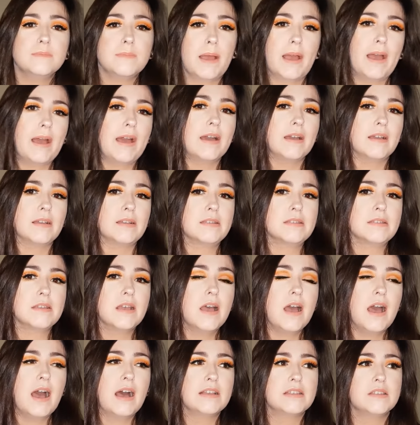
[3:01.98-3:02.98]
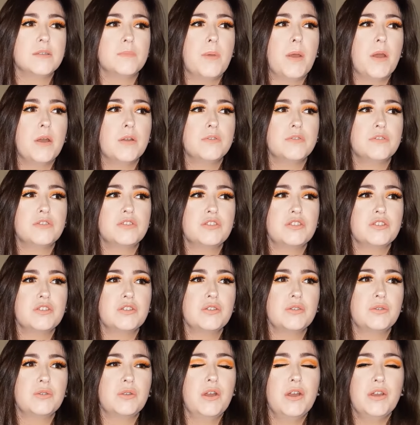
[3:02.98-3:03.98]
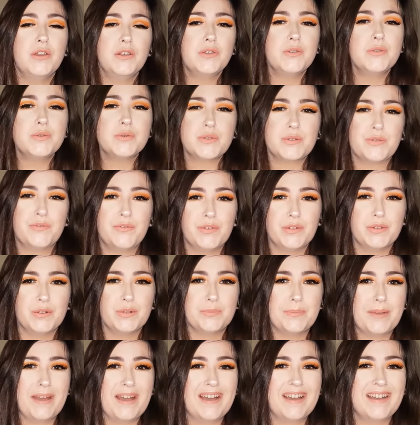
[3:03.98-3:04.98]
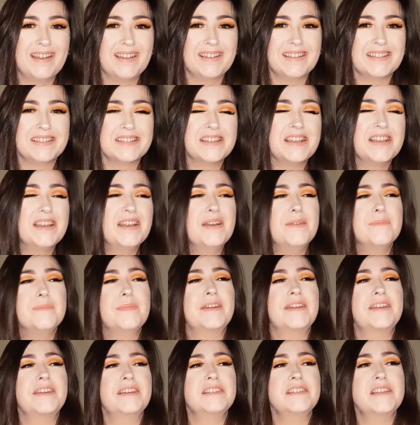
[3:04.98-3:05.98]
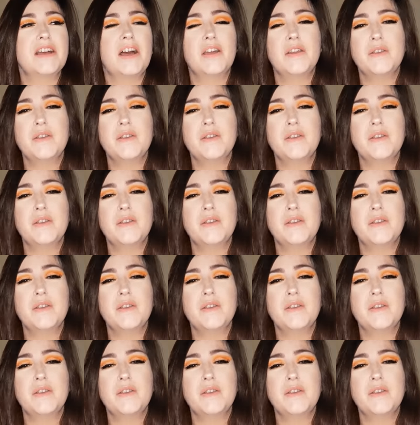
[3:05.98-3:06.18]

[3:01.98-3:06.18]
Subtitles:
bags as opposed to useful bags, because